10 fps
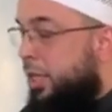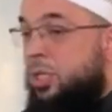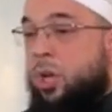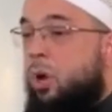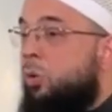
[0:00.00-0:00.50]

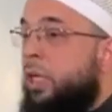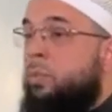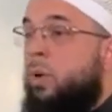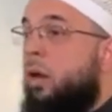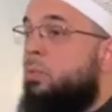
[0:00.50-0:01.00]
There's only
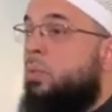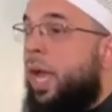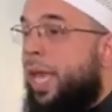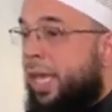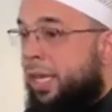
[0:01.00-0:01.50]
one
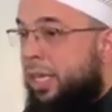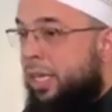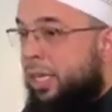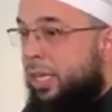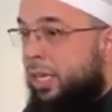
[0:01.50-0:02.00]
way,
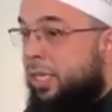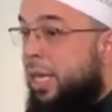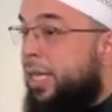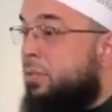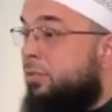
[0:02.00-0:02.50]
and
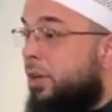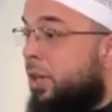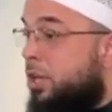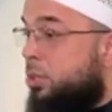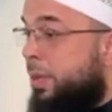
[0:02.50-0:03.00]
that is for
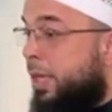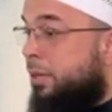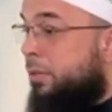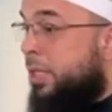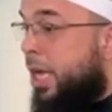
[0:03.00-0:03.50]
Allah
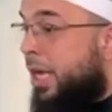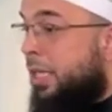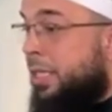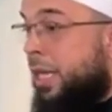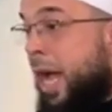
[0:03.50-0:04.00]
subhanahu wa
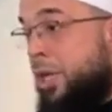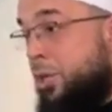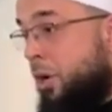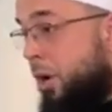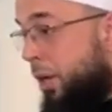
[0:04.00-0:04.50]
ta'ala to guide
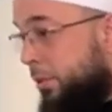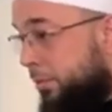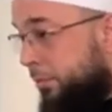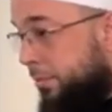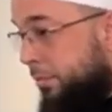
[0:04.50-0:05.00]
your heart.
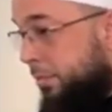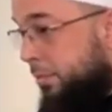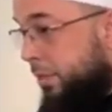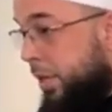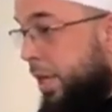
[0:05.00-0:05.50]

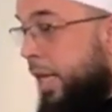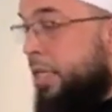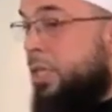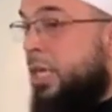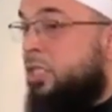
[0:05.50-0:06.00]

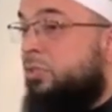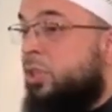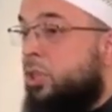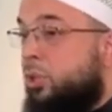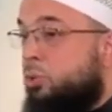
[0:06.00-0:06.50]
It's, it's for
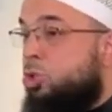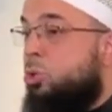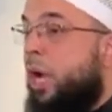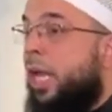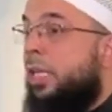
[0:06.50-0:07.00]
you
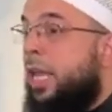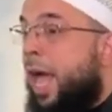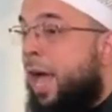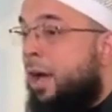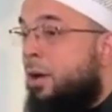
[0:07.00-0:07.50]
to
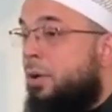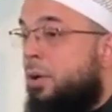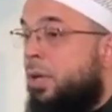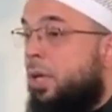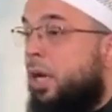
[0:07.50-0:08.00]
allow
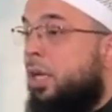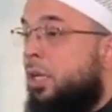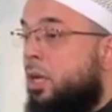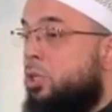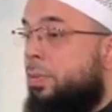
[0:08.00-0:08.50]

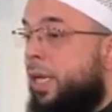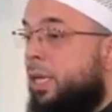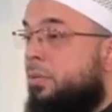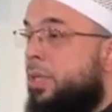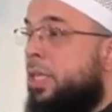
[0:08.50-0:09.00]
Allah
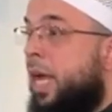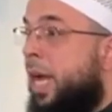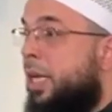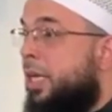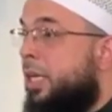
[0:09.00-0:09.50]
subhanahu wa
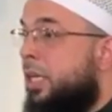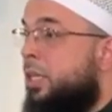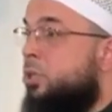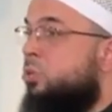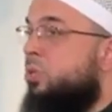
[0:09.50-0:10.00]
ta'ala
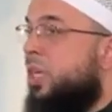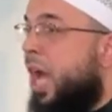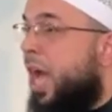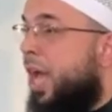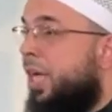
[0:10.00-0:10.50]
to
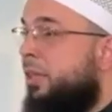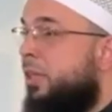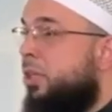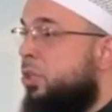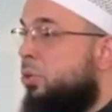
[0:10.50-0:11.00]
guide
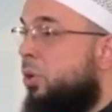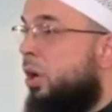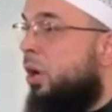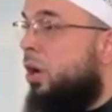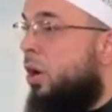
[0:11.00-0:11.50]

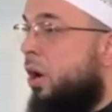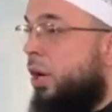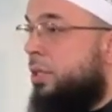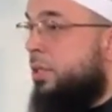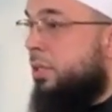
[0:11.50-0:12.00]
your
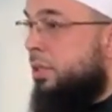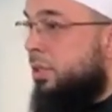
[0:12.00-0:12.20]
heart.